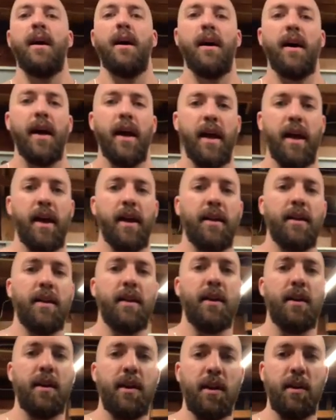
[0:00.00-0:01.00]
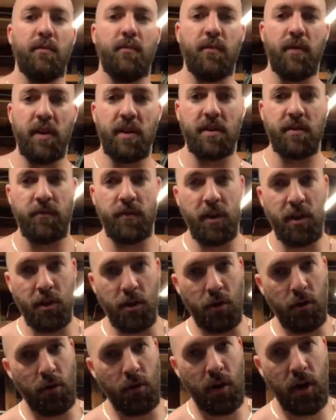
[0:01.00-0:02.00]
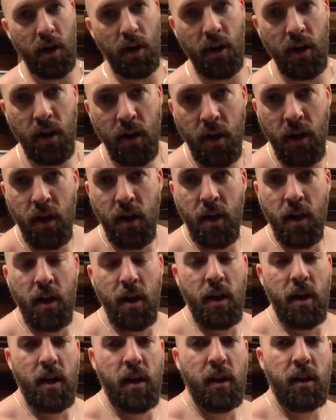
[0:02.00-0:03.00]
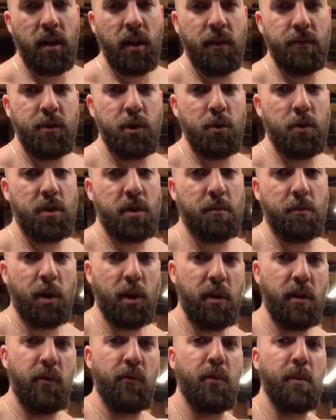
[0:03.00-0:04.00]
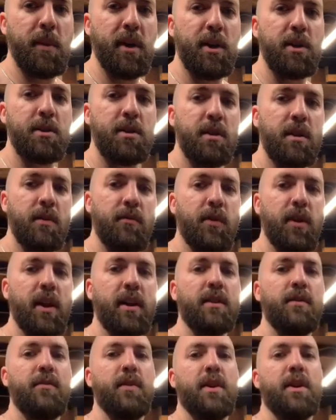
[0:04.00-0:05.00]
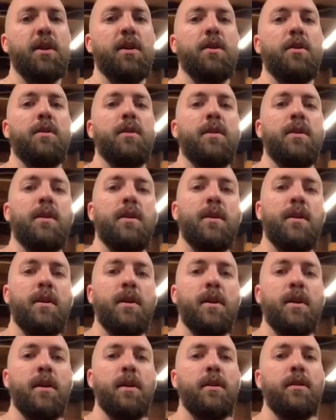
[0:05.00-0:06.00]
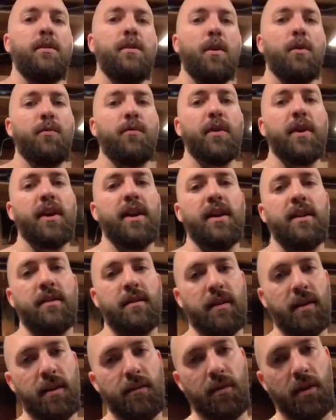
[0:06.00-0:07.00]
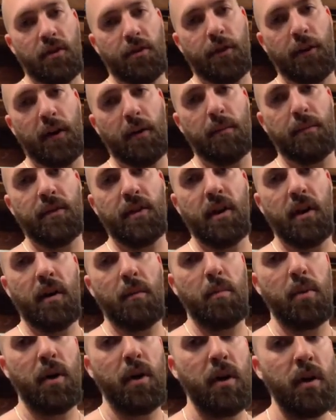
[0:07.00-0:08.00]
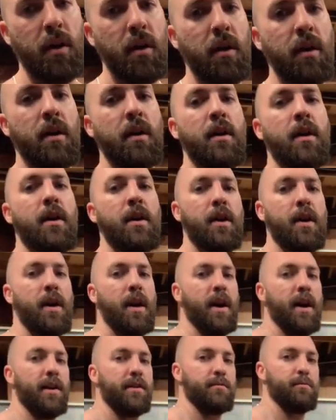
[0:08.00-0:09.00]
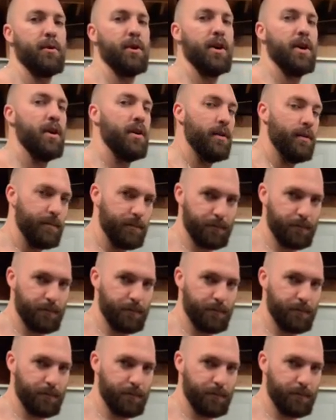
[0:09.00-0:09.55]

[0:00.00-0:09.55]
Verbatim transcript: And if this video gives you some good information, if you like the video, don't forget to give it a thumbs up as well.